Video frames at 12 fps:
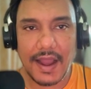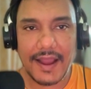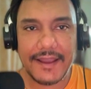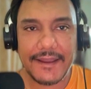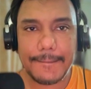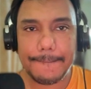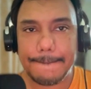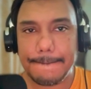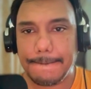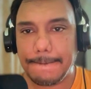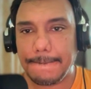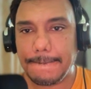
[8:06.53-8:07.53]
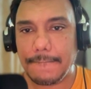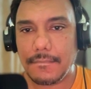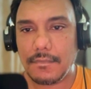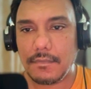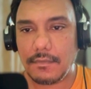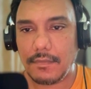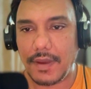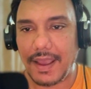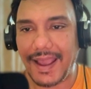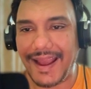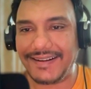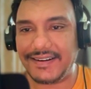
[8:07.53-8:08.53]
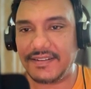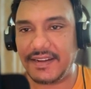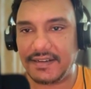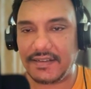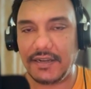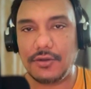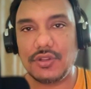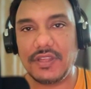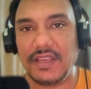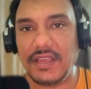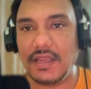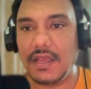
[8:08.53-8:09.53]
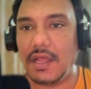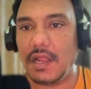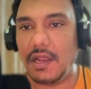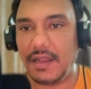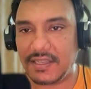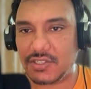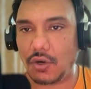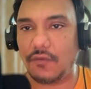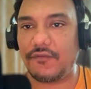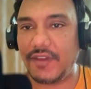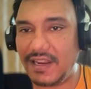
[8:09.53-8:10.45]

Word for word: I added that into the list of